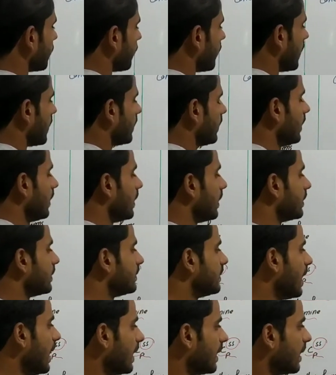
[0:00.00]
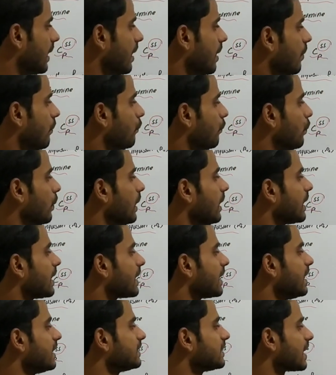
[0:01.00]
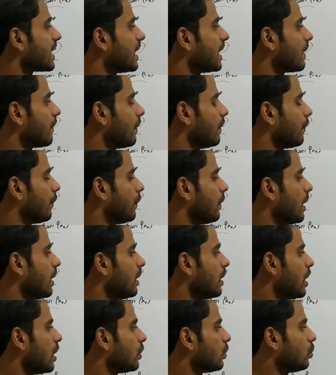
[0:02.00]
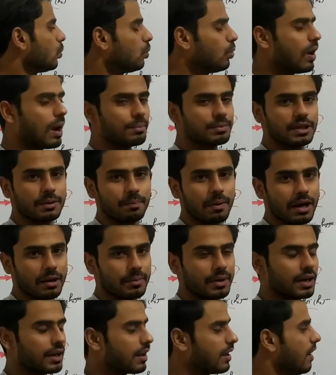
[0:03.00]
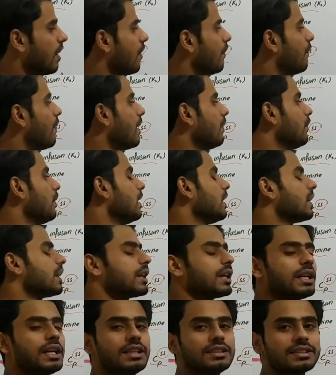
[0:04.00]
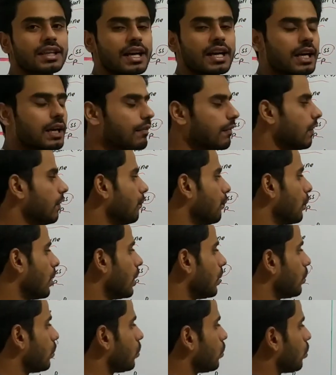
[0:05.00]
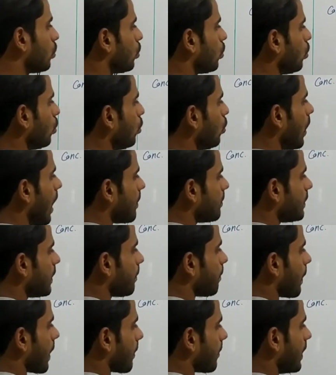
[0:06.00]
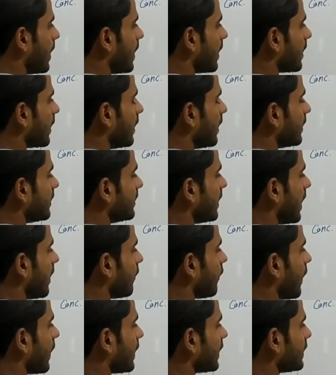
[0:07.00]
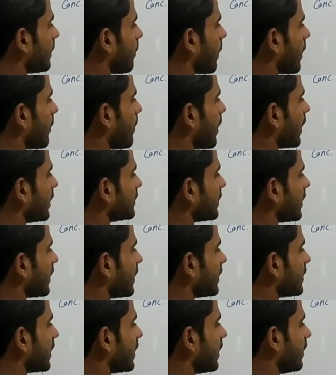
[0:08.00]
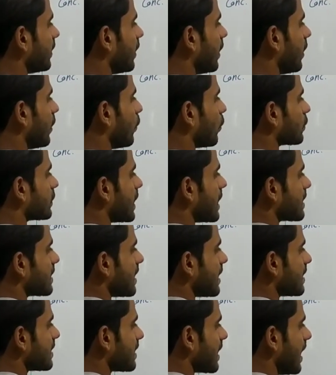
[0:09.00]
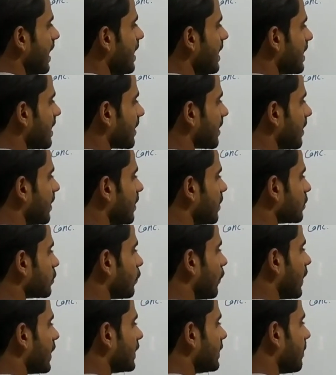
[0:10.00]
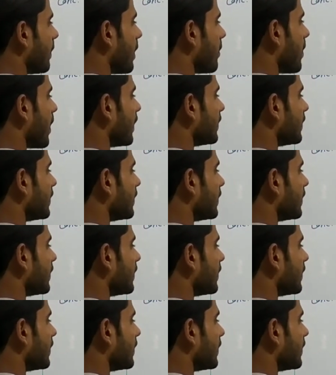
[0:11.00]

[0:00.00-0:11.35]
1. Then we increase the rate of infusion 2 mg per minute. When we increase the rate of infusion 2 mg per minute, then what is the plasma concentration? Now steady state is here. So what is the plasma